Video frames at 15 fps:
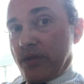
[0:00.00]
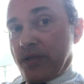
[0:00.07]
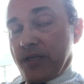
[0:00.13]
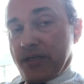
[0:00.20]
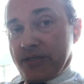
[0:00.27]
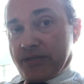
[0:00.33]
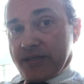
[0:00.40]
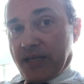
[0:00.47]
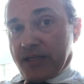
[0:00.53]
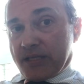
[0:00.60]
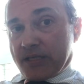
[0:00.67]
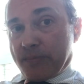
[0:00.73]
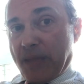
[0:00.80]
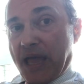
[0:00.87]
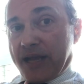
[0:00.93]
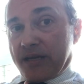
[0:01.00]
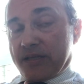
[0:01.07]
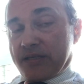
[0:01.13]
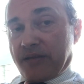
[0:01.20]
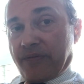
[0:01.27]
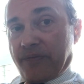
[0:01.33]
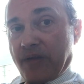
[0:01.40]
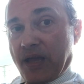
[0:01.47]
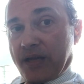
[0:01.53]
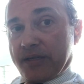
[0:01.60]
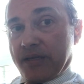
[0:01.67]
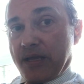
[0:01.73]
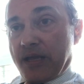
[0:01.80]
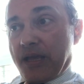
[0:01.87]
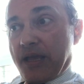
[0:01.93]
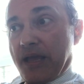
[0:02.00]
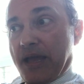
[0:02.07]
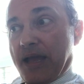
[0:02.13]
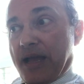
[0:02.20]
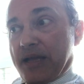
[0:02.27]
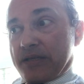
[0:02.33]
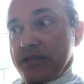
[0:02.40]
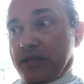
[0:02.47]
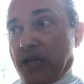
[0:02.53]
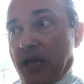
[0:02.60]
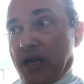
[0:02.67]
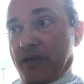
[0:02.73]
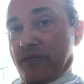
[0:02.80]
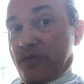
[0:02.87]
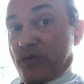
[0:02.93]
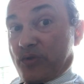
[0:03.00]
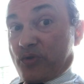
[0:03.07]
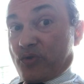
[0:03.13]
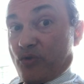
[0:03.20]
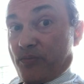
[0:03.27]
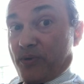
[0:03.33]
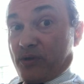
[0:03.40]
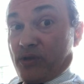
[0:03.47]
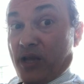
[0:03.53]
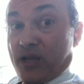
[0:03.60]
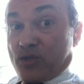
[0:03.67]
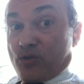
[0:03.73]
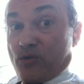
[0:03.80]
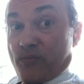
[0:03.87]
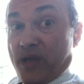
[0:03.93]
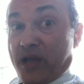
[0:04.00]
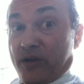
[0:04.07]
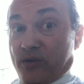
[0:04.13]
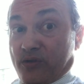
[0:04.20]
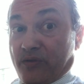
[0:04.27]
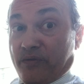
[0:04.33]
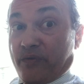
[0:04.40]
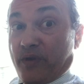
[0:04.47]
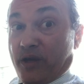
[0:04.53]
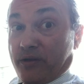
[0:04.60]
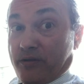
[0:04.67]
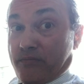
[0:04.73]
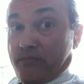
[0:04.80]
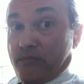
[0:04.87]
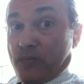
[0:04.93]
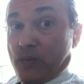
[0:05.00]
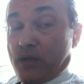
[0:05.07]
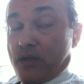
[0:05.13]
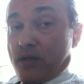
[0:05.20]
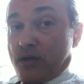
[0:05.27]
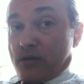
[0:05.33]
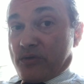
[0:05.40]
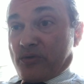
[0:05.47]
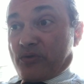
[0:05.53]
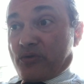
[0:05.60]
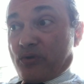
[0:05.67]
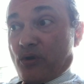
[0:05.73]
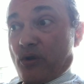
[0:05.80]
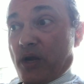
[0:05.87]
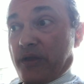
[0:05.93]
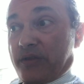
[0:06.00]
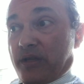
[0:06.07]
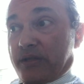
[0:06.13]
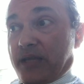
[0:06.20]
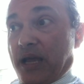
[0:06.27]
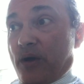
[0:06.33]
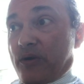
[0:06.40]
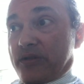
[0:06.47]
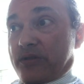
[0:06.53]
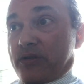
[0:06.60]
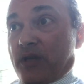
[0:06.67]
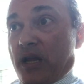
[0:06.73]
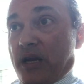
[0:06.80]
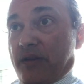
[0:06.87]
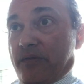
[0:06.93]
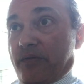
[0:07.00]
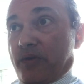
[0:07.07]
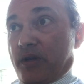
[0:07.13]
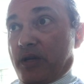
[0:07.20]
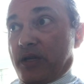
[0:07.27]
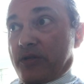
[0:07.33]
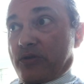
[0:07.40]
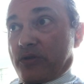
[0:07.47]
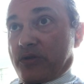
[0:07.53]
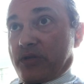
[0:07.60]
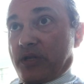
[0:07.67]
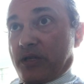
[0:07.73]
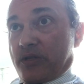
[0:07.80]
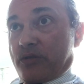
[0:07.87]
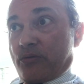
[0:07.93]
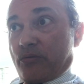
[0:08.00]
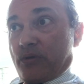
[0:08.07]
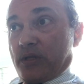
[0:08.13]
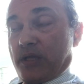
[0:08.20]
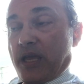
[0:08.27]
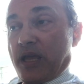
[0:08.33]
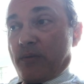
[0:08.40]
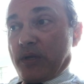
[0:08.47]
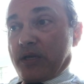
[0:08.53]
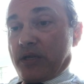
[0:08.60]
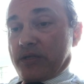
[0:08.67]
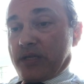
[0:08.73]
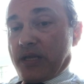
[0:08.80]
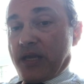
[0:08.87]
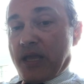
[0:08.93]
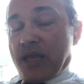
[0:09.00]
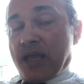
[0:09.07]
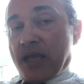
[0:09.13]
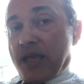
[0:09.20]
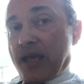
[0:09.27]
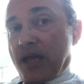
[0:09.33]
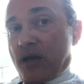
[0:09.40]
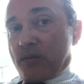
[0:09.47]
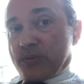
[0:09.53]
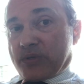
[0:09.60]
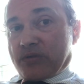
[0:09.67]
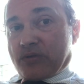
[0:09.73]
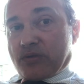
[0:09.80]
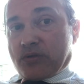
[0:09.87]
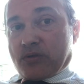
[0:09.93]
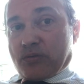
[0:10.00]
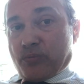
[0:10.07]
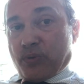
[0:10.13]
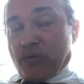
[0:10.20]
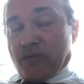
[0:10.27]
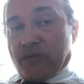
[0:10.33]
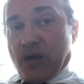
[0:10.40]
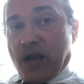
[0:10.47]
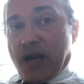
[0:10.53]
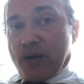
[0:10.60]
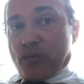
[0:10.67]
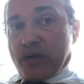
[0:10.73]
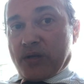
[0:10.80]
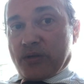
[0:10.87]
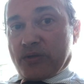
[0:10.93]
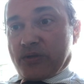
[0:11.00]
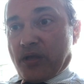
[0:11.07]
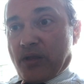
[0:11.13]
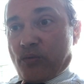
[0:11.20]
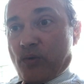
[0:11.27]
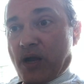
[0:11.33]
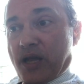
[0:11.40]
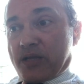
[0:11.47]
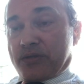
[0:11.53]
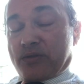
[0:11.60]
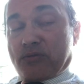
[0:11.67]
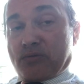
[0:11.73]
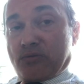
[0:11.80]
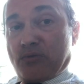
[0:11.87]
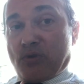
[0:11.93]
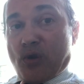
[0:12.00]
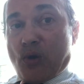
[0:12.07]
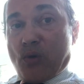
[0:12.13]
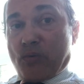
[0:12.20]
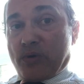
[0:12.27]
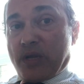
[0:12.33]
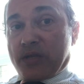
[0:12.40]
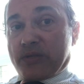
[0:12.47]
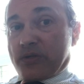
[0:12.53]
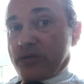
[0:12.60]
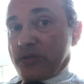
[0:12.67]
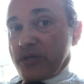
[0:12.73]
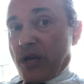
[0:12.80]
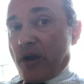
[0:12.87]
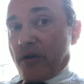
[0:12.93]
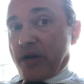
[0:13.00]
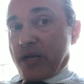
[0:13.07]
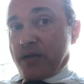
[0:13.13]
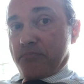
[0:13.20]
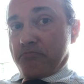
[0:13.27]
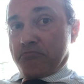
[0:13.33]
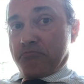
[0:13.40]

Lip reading: instead this Magnus effect as kind of the superclassical Magnus effect. So I thought that was kind of interesting to relay because it helps to provide what is otherwise no necessary